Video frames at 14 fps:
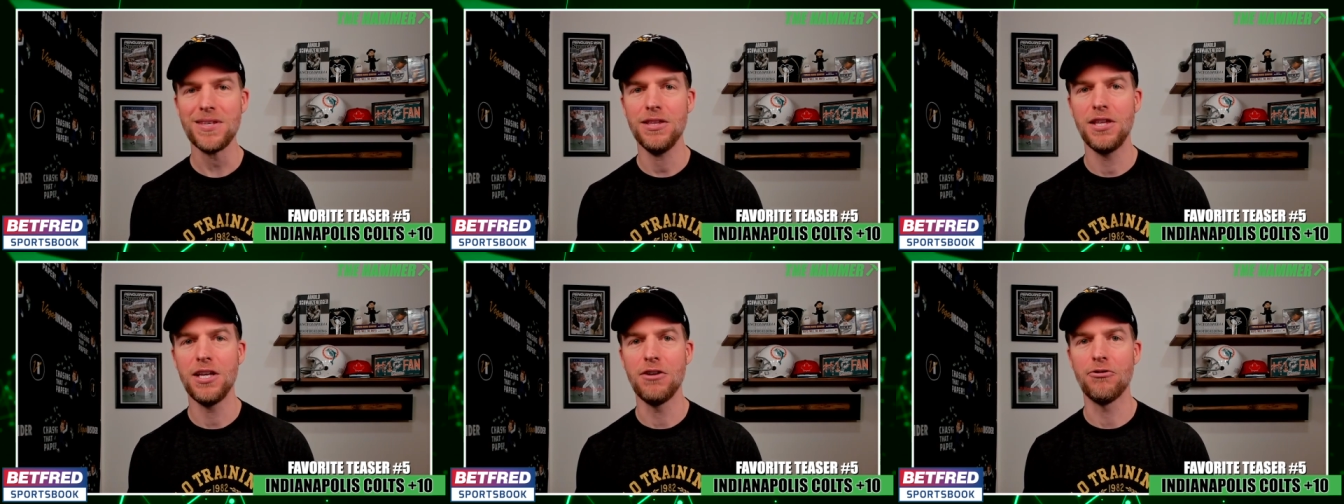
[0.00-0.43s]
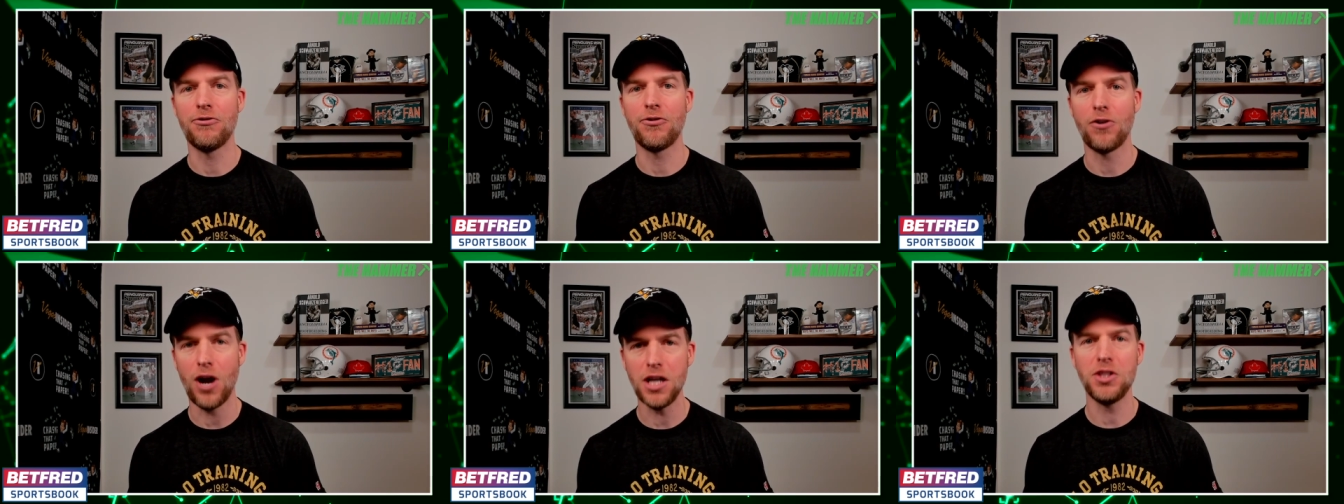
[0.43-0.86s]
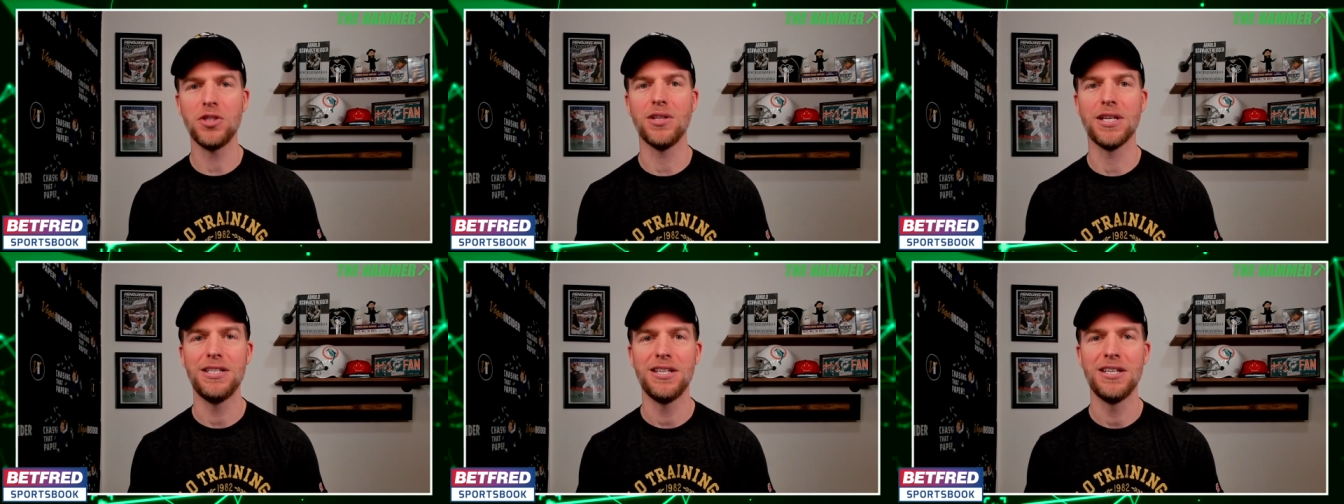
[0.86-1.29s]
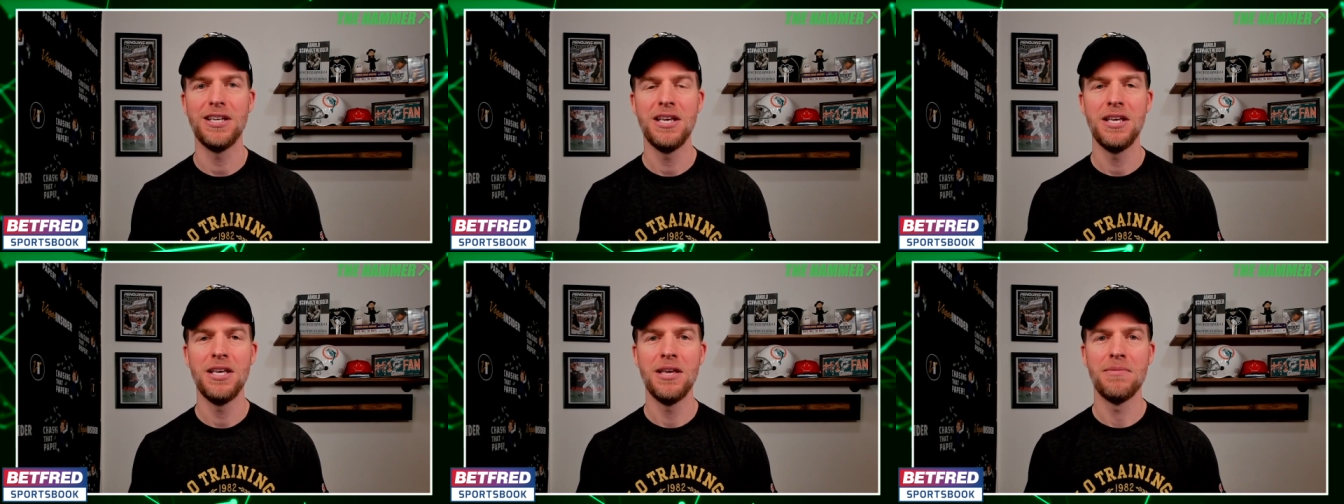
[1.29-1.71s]
the fraudulent
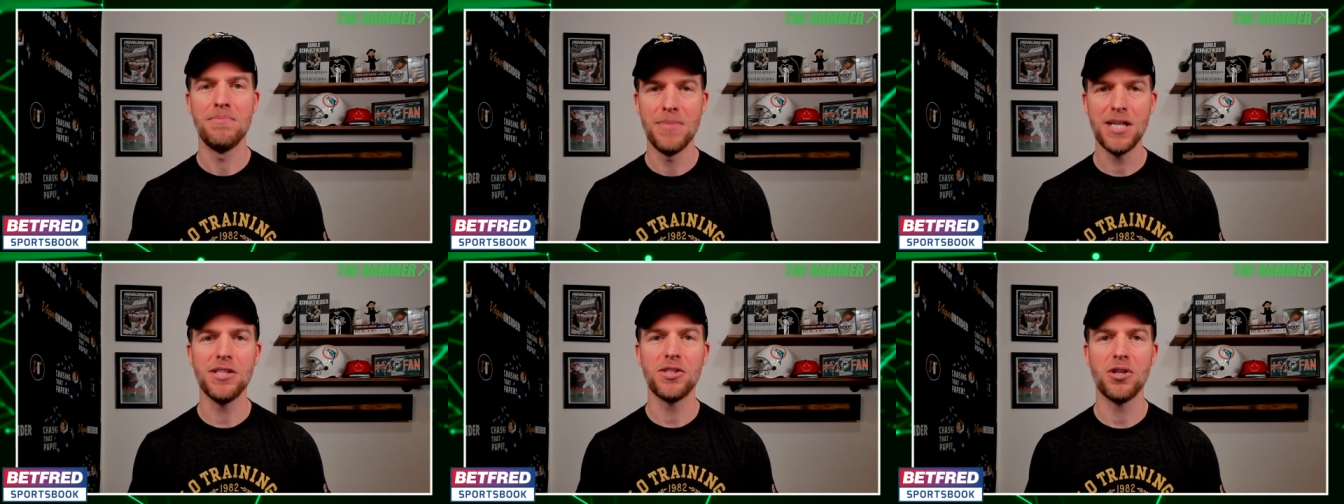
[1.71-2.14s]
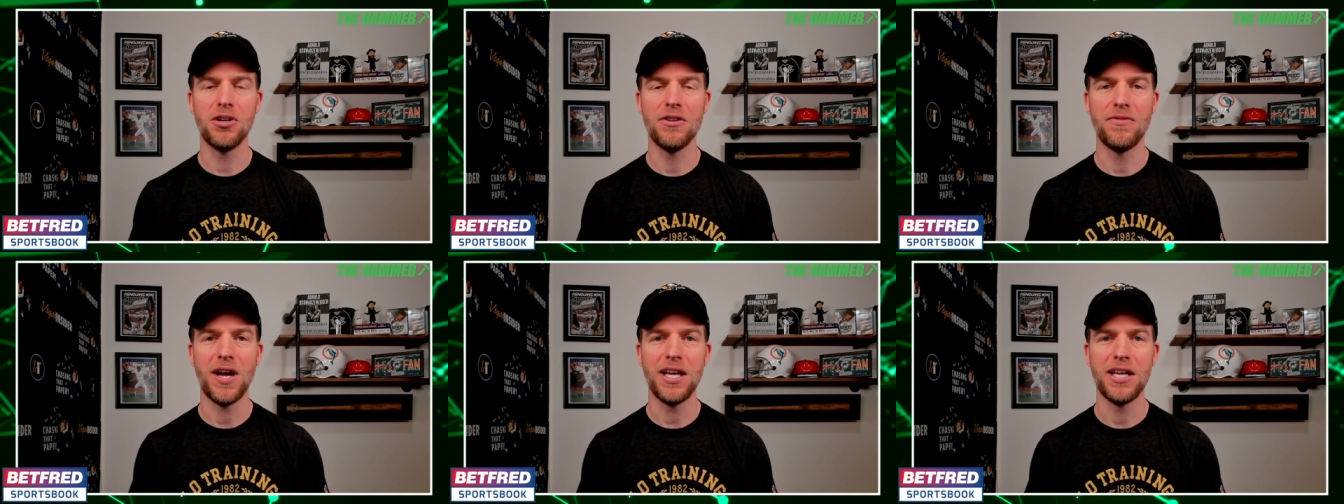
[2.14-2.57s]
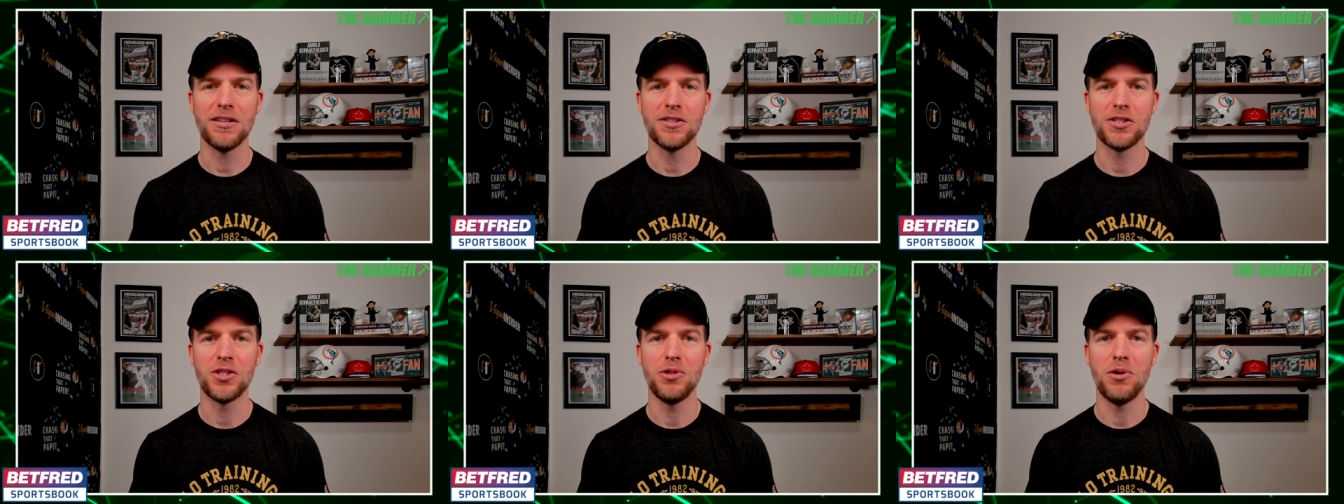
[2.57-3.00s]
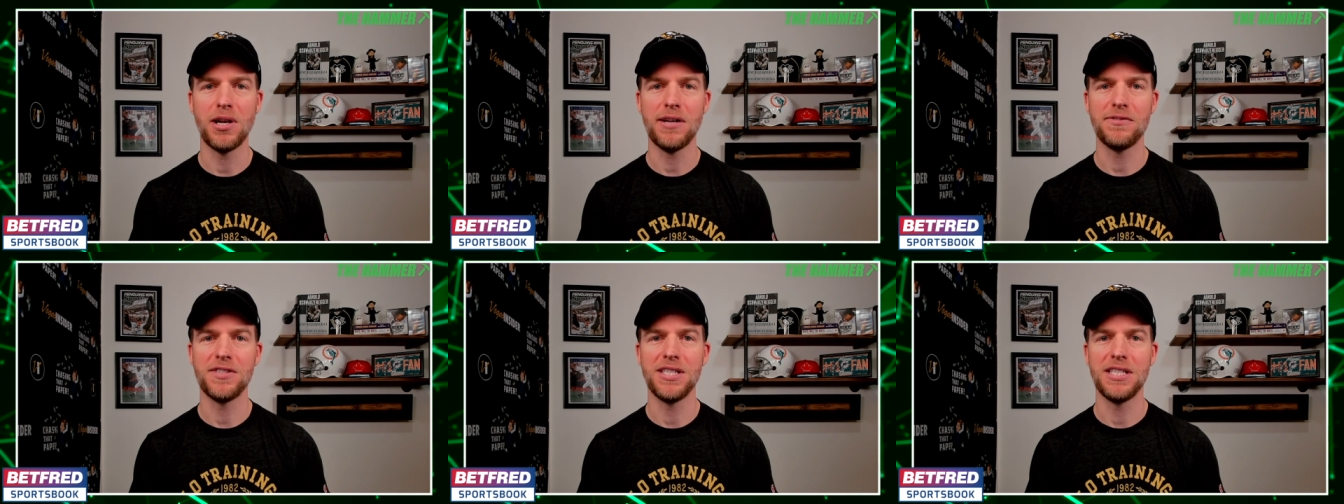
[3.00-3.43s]
Minnesota Vikings, who N
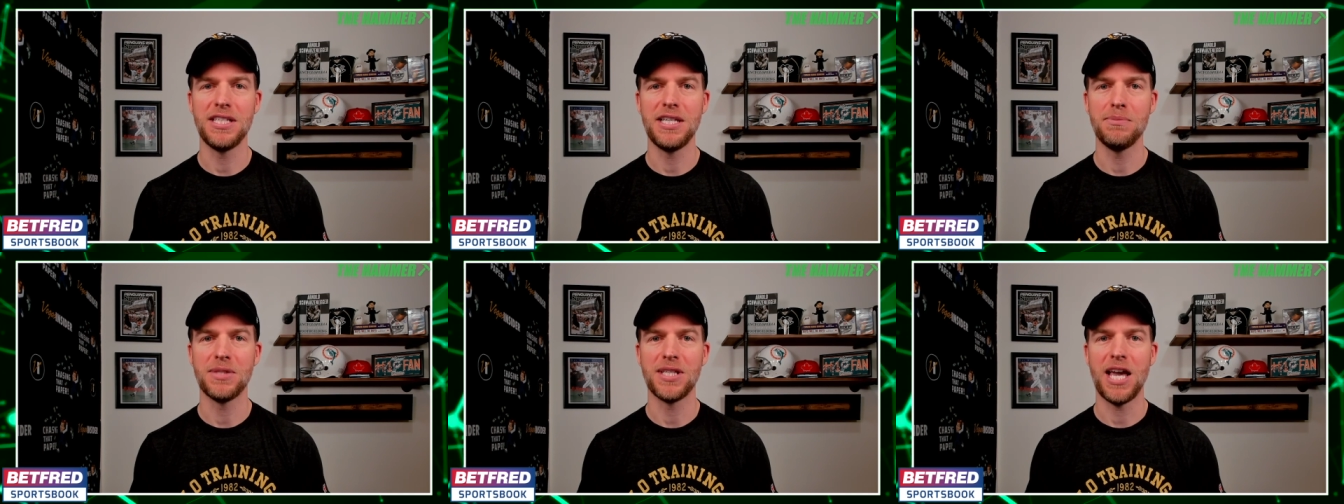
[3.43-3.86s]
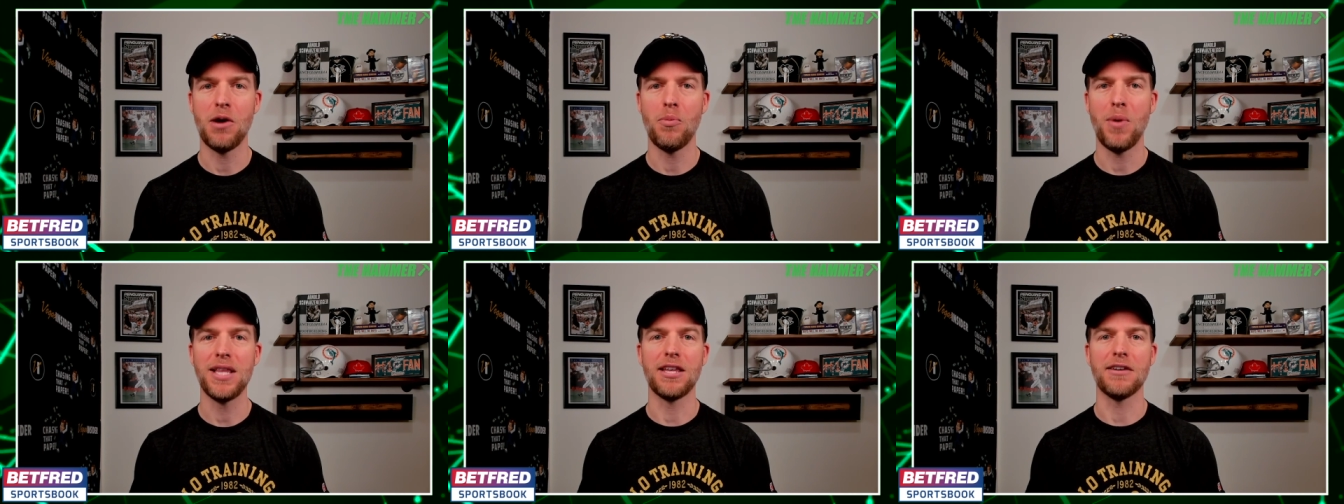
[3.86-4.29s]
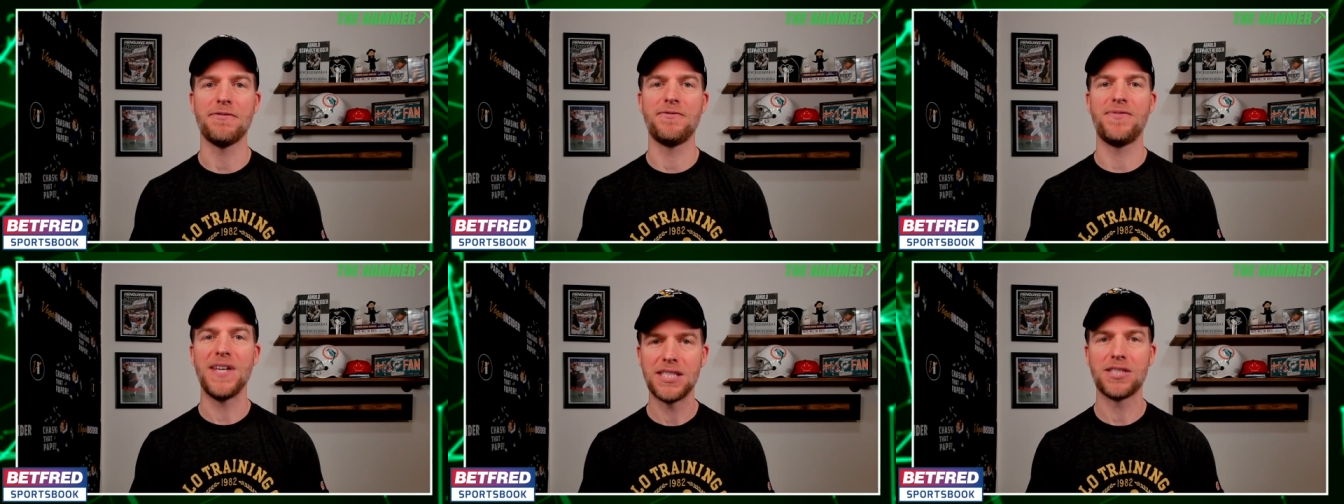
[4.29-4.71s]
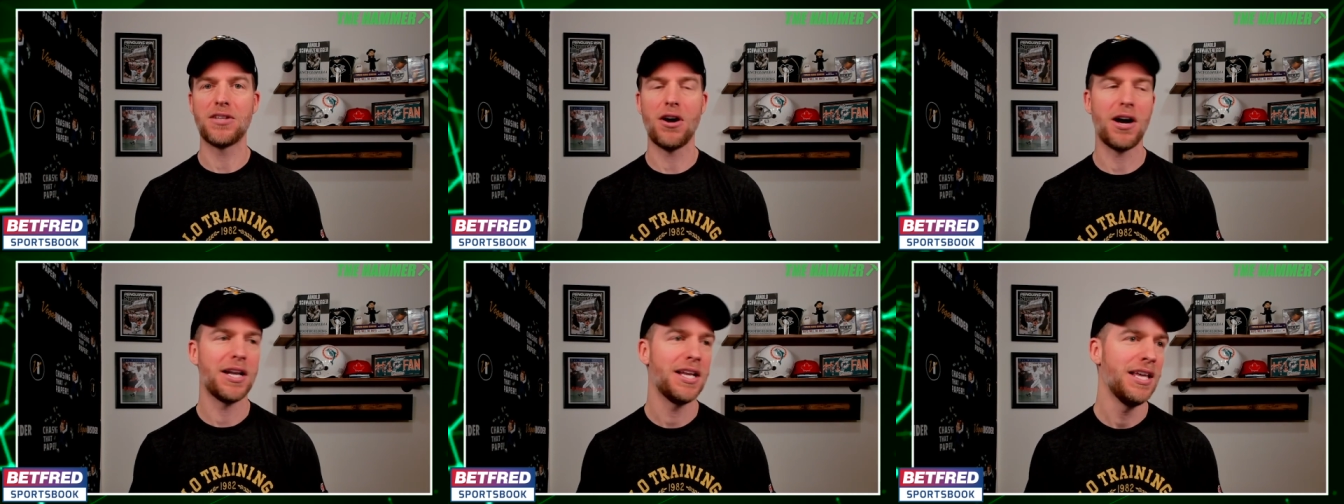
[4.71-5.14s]
F C teams can't wait to feast
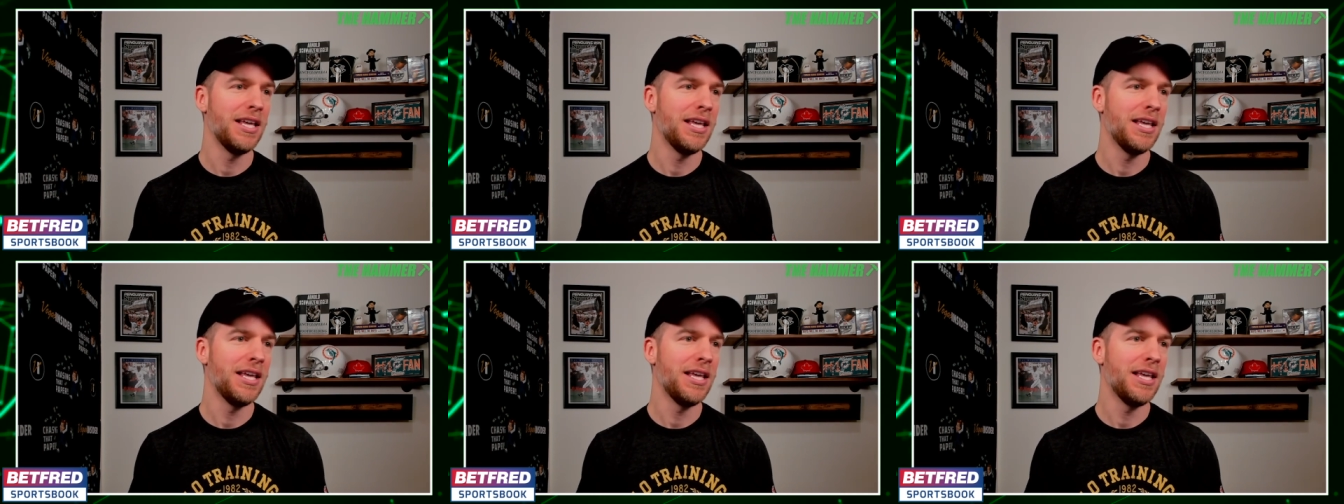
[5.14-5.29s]
on